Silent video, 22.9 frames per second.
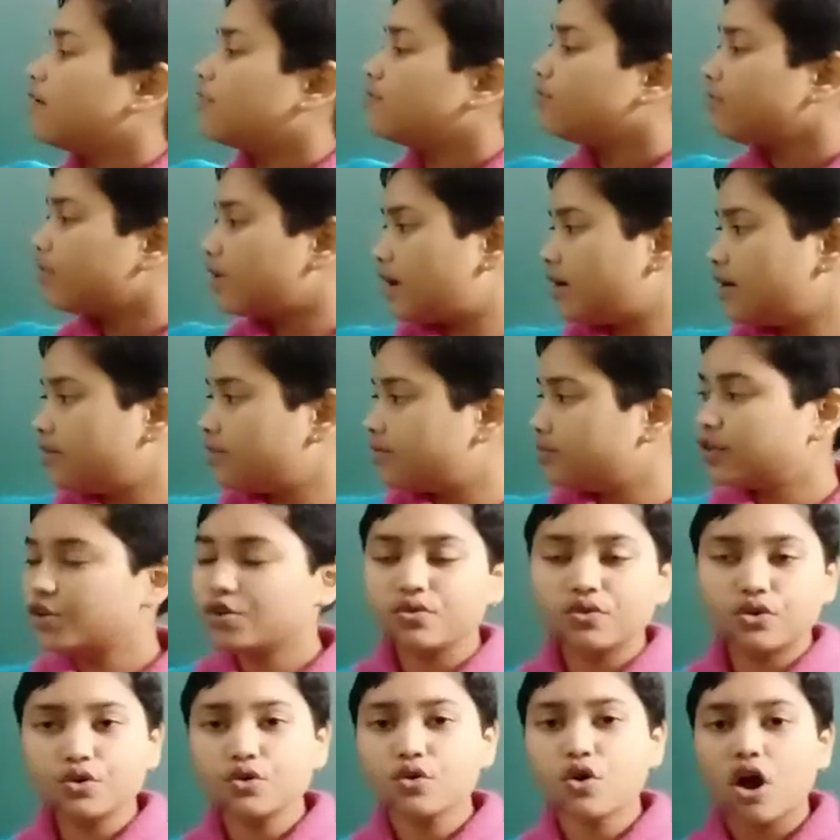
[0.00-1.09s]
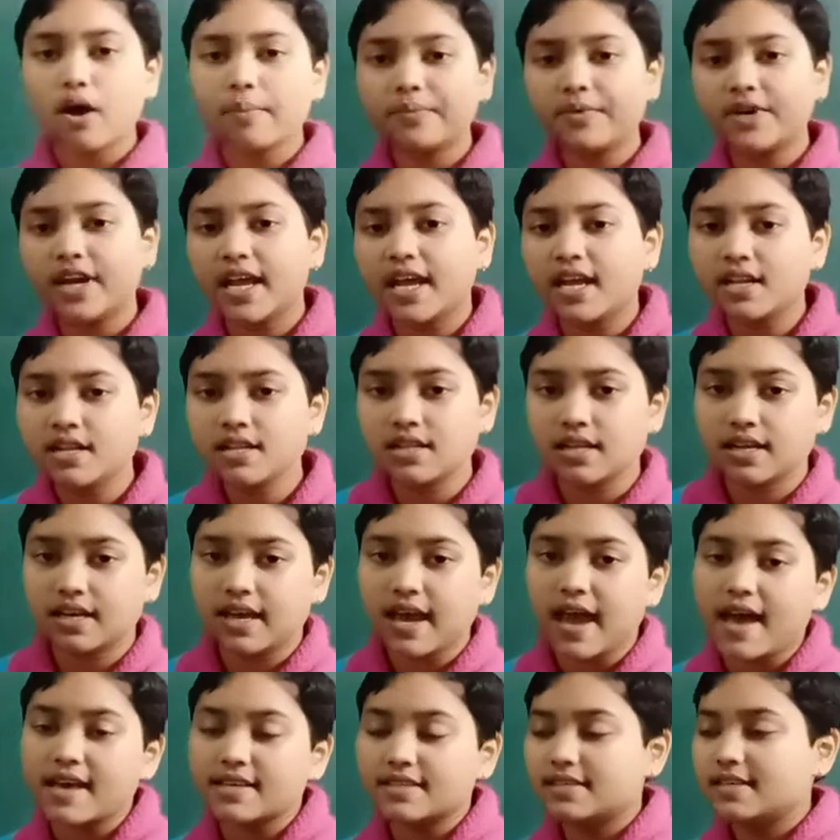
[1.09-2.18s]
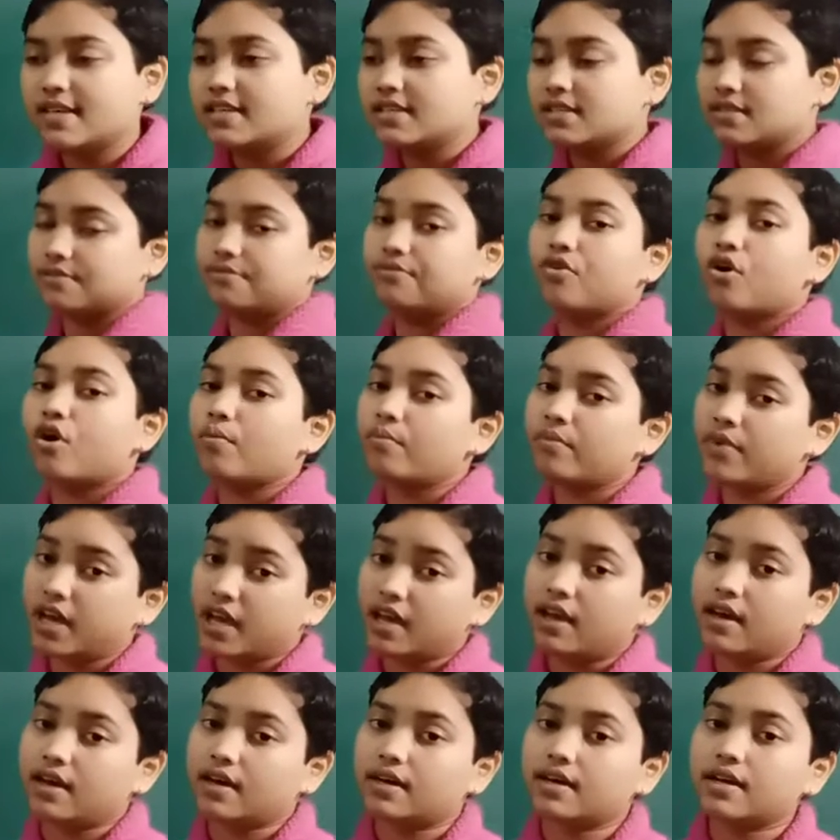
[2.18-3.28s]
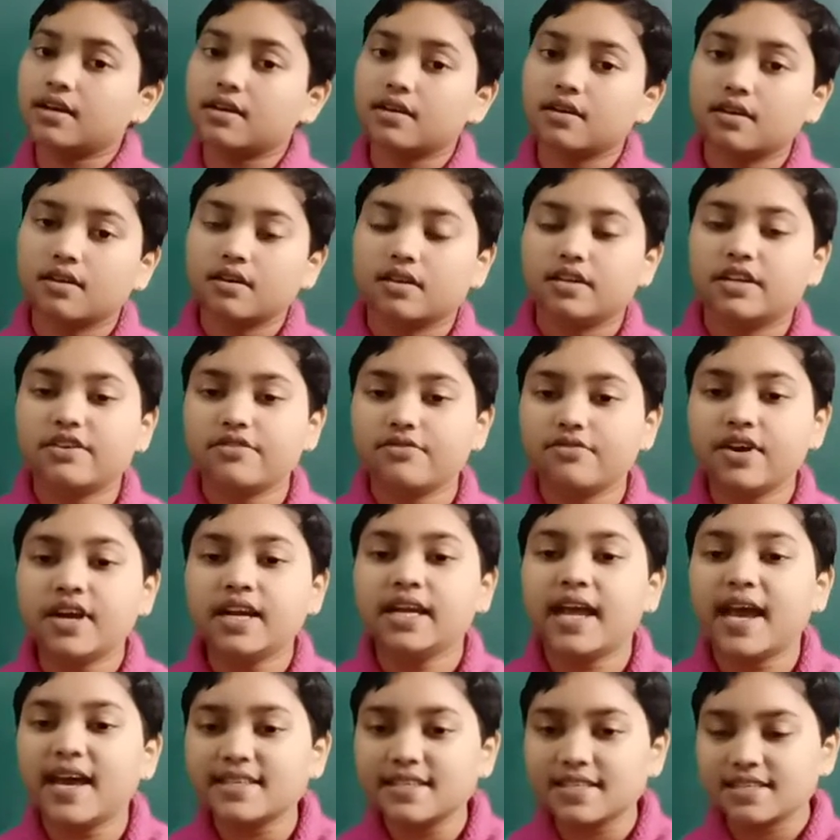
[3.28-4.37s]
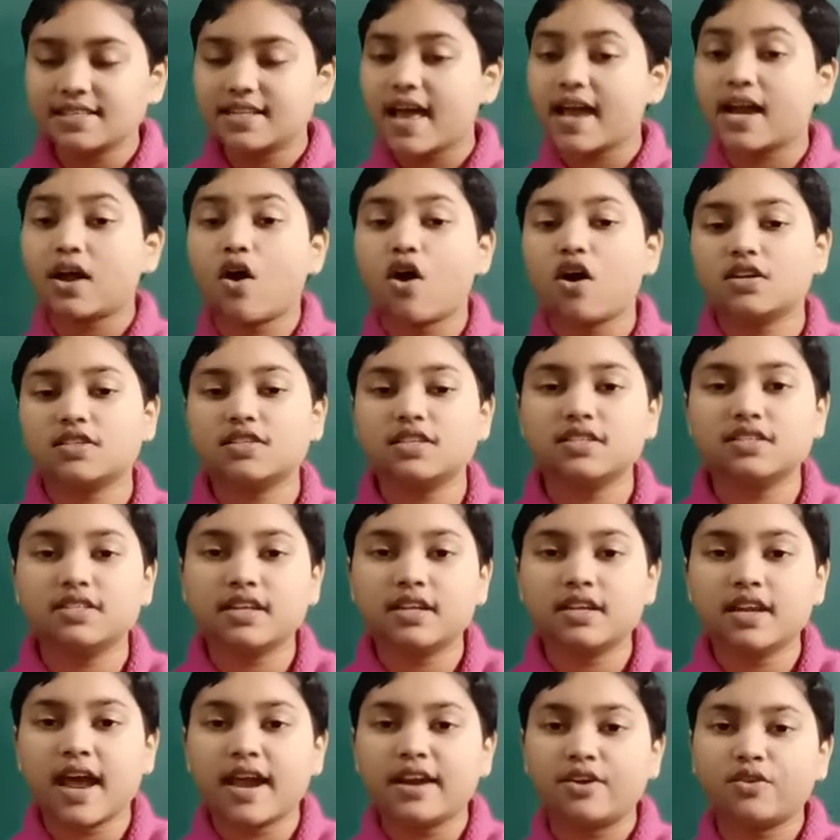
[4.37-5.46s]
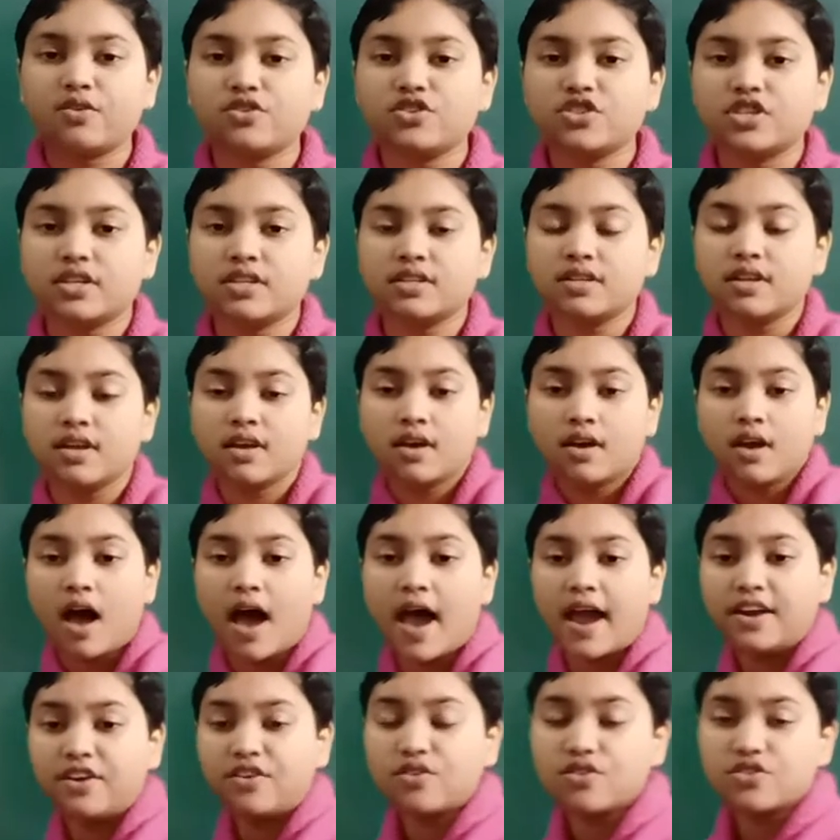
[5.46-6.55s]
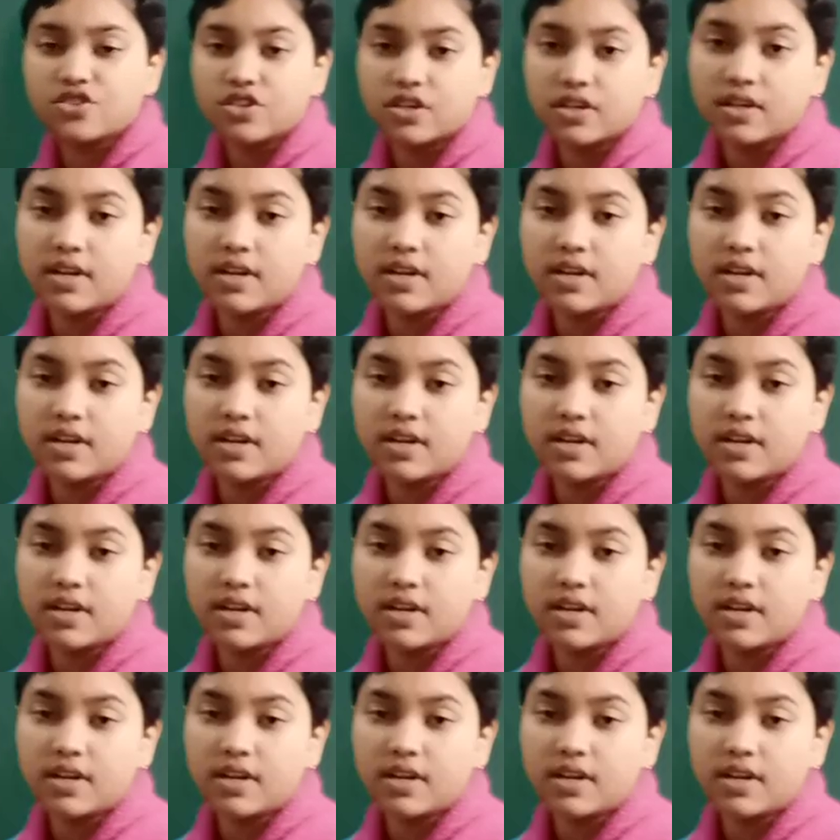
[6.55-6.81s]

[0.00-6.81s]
to obtain the gases from air, different gases like oxygen, nitrogen, hydrogen,